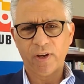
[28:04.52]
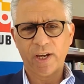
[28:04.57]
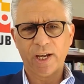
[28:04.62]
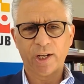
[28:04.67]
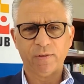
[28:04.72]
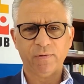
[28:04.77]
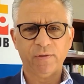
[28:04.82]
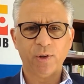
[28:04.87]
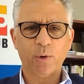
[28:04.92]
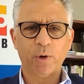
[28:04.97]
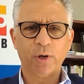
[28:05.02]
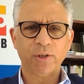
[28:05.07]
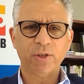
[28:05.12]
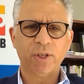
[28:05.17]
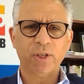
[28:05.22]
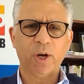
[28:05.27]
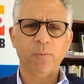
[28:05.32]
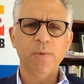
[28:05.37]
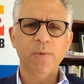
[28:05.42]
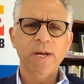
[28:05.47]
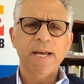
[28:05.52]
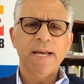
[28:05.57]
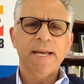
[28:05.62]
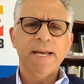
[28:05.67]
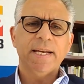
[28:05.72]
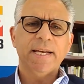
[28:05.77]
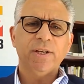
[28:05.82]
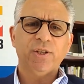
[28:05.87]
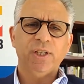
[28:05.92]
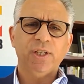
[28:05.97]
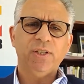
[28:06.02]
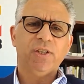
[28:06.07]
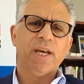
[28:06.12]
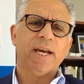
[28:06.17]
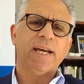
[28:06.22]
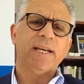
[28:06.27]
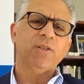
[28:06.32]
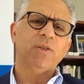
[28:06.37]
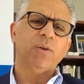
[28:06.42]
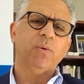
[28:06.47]
fan of yours. So she
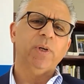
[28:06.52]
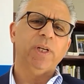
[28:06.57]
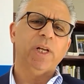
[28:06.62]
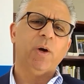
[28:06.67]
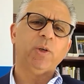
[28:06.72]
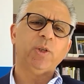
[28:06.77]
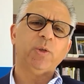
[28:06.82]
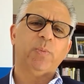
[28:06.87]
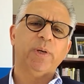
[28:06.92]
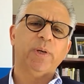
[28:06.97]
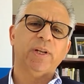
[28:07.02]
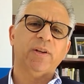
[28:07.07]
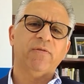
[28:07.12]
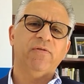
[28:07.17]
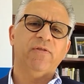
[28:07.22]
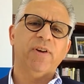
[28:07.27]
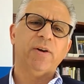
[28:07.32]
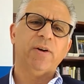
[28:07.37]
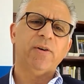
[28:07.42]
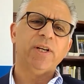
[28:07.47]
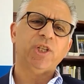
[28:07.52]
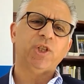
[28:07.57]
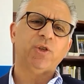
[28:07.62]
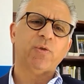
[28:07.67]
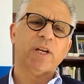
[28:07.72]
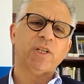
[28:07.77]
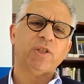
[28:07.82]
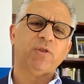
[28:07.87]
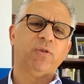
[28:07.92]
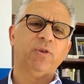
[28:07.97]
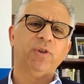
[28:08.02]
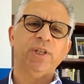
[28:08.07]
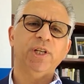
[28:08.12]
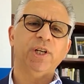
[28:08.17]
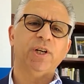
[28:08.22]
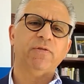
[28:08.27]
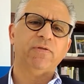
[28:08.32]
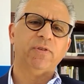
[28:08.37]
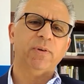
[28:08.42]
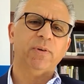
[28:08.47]
says, we know it's been a very stressful
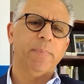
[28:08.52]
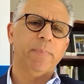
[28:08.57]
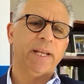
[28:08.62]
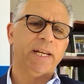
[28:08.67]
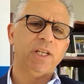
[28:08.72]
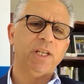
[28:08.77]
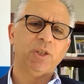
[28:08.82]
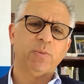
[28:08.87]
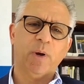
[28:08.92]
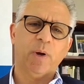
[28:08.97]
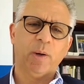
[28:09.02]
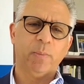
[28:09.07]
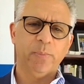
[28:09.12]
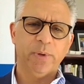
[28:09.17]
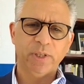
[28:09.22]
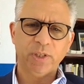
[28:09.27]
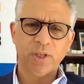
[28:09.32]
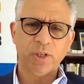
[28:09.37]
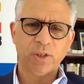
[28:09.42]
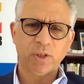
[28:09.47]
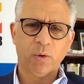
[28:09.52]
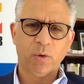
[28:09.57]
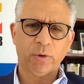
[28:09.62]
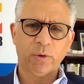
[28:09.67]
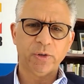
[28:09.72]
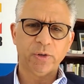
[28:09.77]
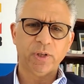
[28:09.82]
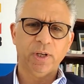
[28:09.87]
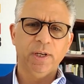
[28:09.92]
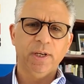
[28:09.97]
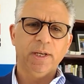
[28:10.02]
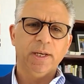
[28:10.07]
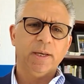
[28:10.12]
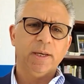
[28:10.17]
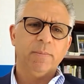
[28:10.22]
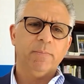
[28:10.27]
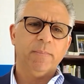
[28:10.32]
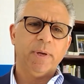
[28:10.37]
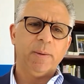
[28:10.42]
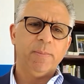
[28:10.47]
year for many small business owners.
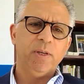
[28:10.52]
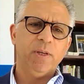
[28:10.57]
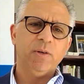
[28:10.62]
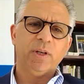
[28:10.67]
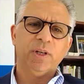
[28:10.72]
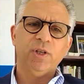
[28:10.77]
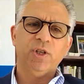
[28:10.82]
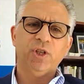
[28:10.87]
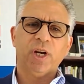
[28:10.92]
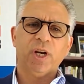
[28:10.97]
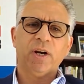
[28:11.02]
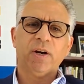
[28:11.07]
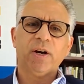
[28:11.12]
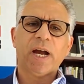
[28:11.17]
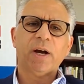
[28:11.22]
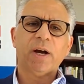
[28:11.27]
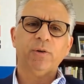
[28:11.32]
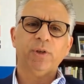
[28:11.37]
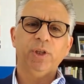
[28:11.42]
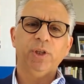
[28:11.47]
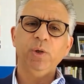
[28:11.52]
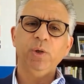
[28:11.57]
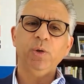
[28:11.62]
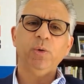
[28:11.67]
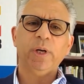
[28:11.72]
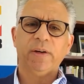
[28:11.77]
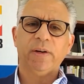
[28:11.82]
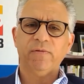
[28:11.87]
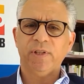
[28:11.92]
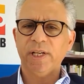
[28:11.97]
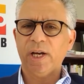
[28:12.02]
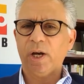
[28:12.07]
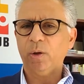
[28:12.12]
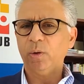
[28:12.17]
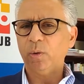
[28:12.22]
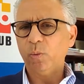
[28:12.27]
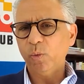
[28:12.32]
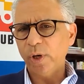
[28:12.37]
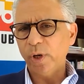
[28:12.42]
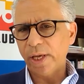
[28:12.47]
Maybe you can share how you have
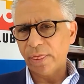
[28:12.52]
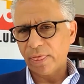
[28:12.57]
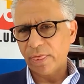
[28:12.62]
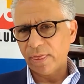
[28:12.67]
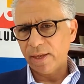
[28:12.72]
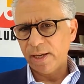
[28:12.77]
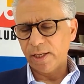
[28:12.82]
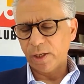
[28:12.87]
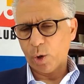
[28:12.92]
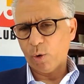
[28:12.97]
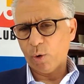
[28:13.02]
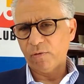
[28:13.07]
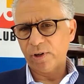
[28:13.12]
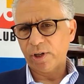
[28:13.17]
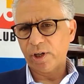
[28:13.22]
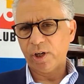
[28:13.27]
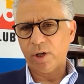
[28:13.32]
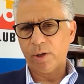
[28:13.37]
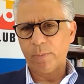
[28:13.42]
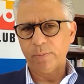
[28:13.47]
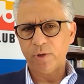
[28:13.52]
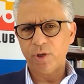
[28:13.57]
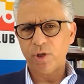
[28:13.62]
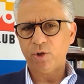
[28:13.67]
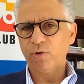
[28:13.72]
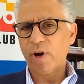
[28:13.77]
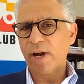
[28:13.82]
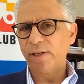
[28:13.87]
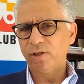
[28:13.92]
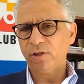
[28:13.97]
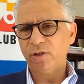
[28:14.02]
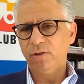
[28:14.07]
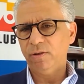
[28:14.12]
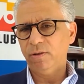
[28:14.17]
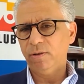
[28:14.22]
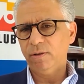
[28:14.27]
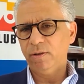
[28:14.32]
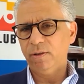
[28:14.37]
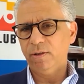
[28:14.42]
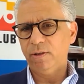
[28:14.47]
dealt with and overcome stress
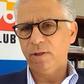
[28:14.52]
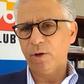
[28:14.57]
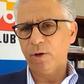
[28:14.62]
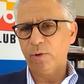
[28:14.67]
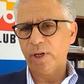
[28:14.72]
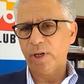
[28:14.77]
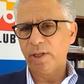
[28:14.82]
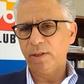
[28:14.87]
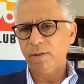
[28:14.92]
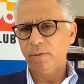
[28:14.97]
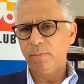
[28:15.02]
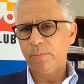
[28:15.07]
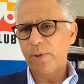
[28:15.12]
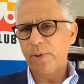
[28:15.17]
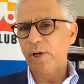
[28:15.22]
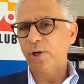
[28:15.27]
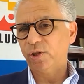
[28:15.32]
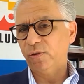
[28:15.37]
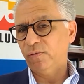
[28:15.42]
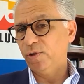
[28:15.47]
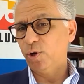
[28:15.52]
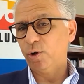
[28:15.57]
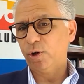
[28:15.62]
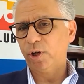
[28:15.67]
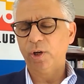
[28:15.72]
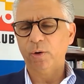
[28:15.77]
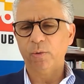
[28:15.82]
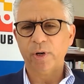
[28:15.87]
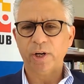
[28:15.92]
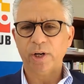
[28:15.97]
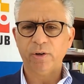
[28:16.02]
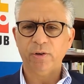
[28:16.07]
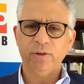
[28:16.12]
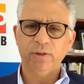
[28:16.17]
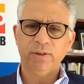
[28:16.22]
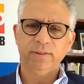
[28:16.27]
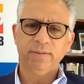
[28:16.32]
during parts of your career.